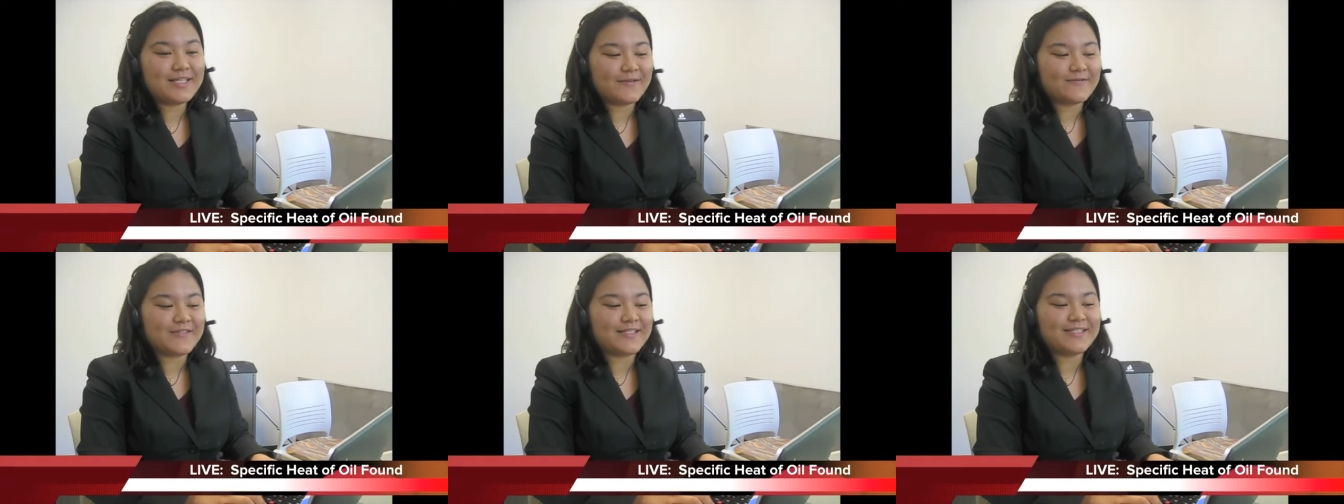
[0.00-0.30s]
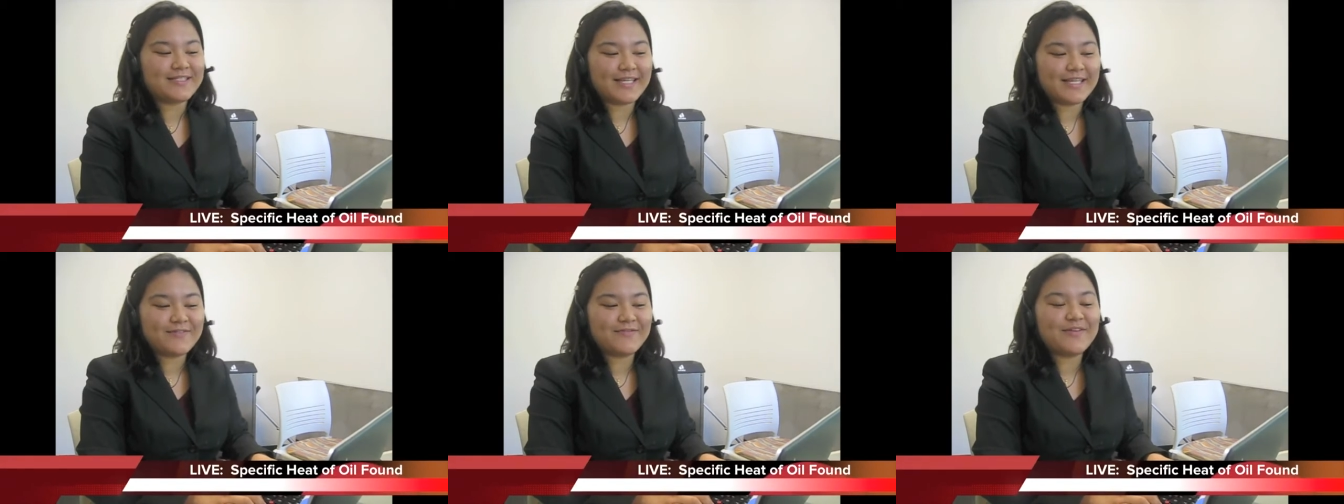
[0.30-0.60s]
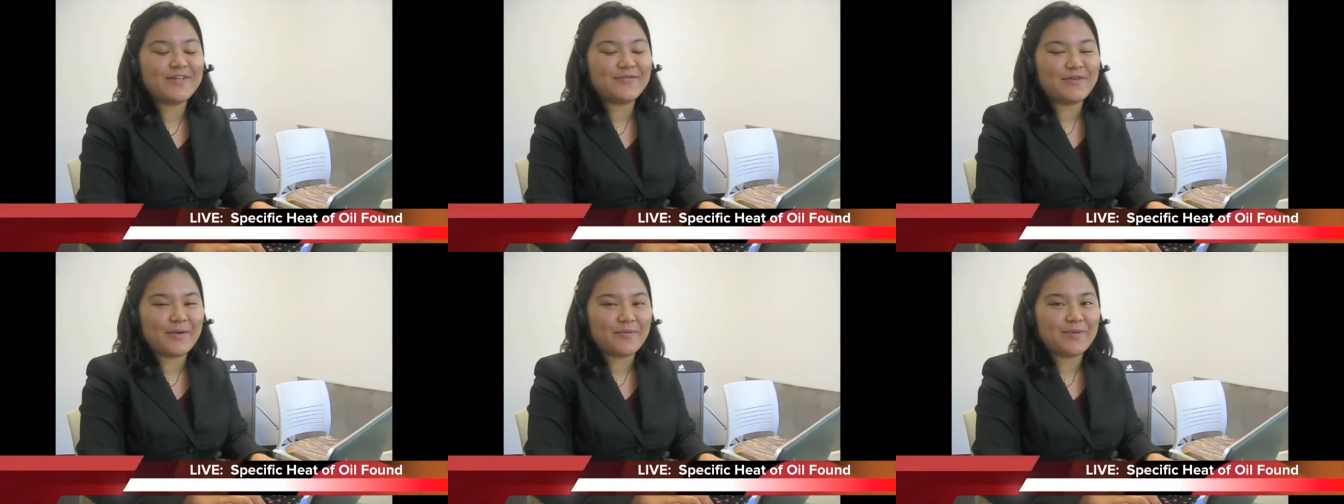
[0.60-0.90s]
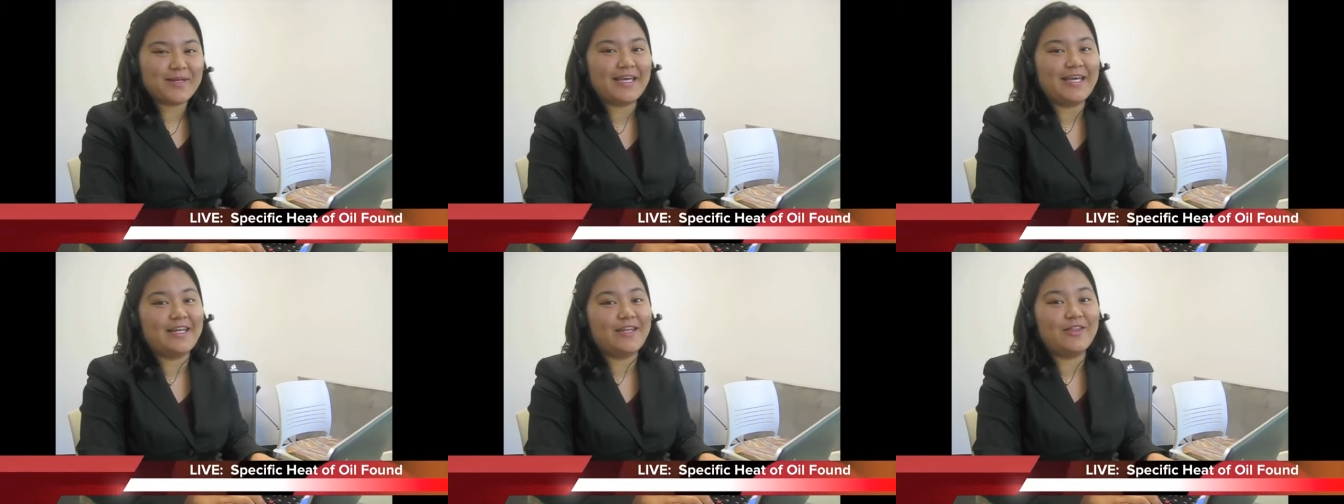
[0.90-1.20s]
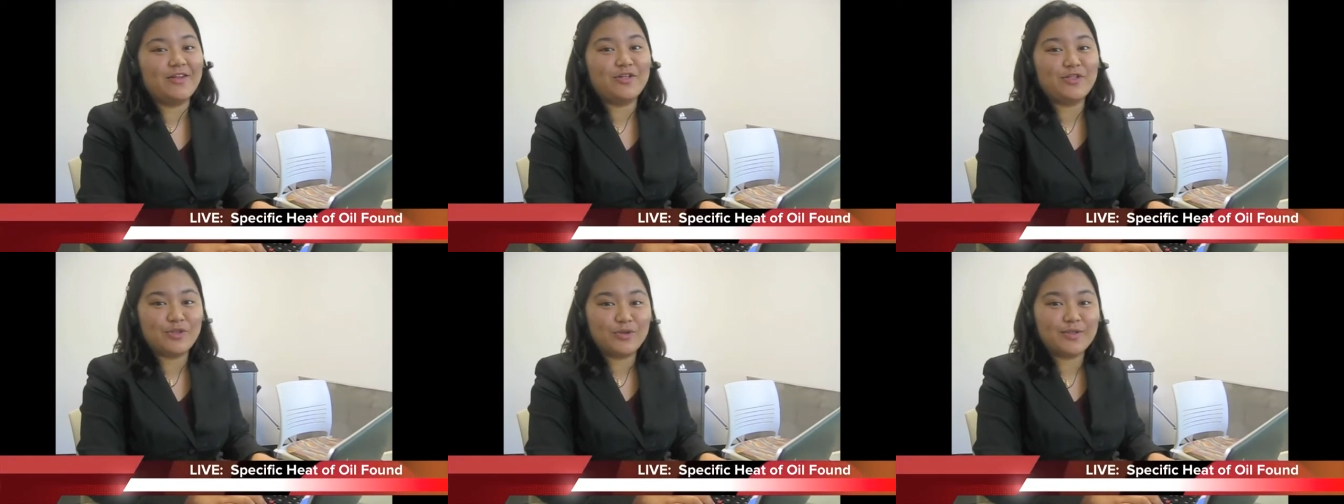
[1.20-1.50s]
have successfully replicated
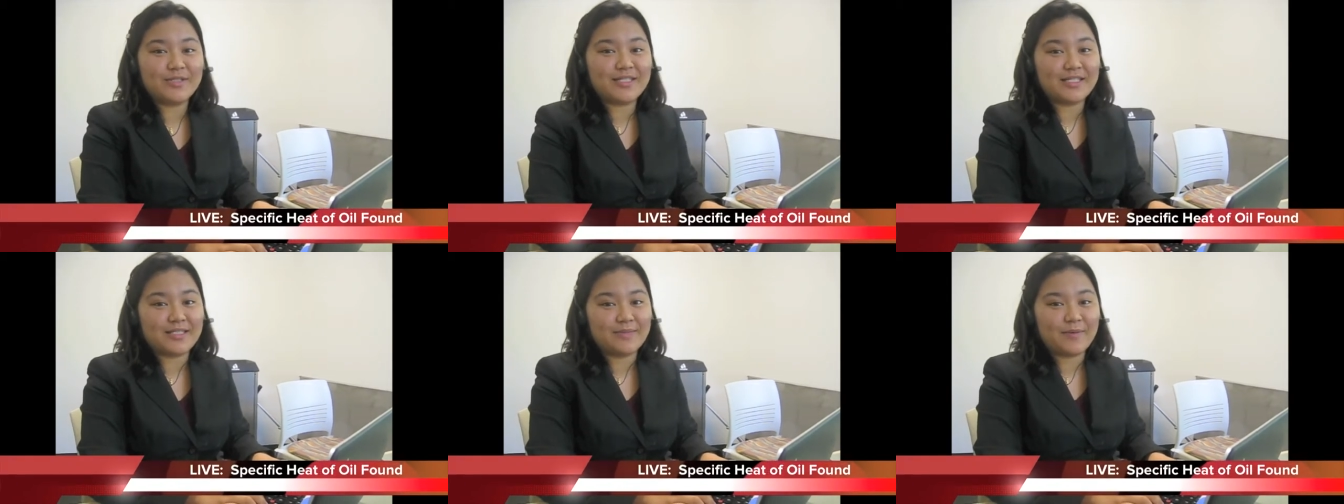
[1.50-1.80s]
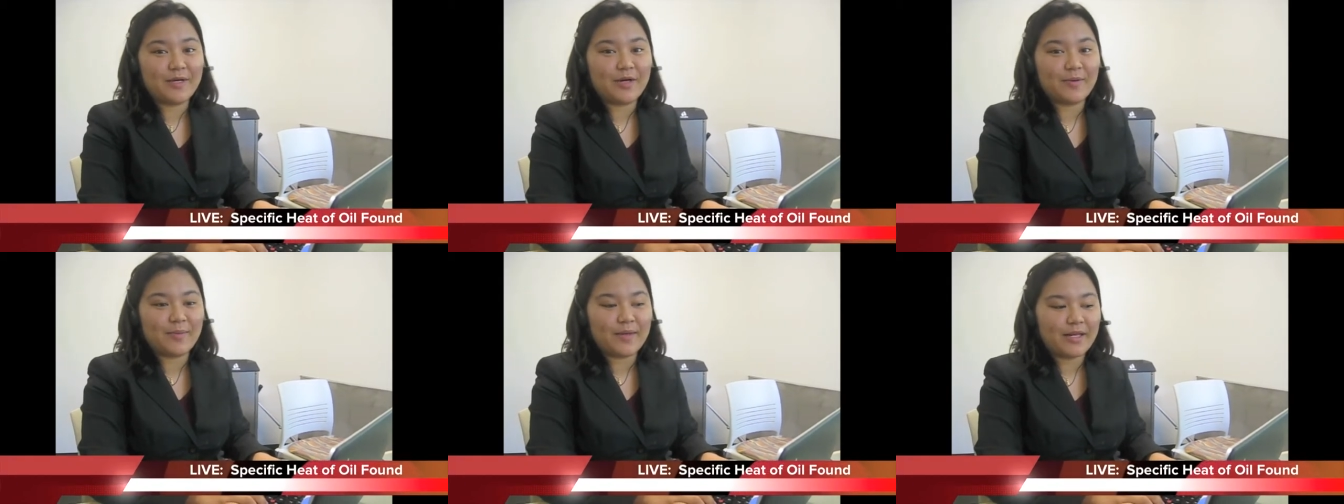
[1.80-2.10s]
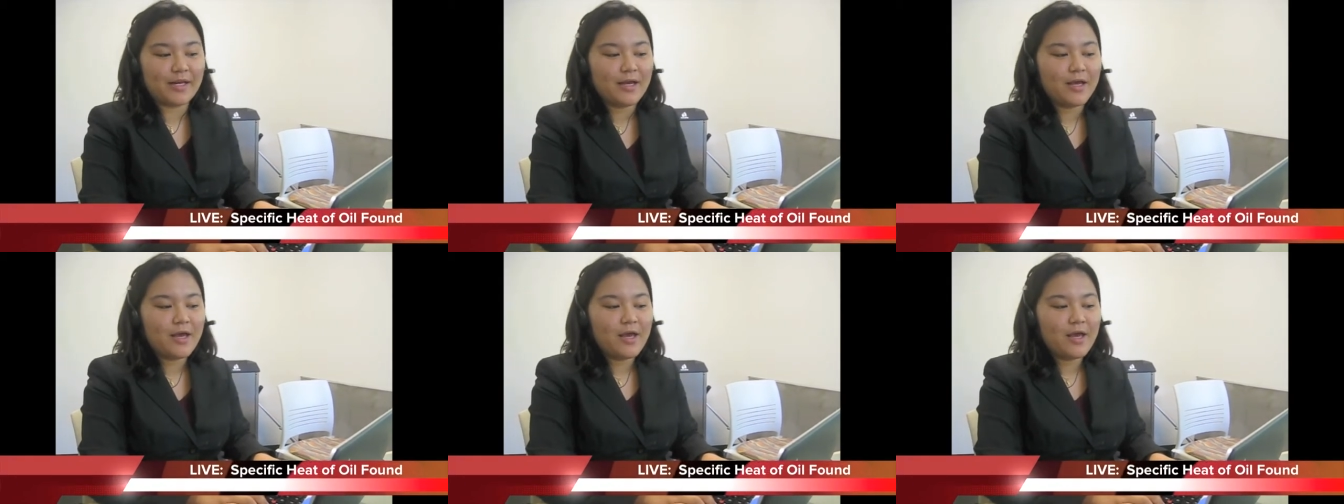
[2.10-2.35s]
the Joules experiment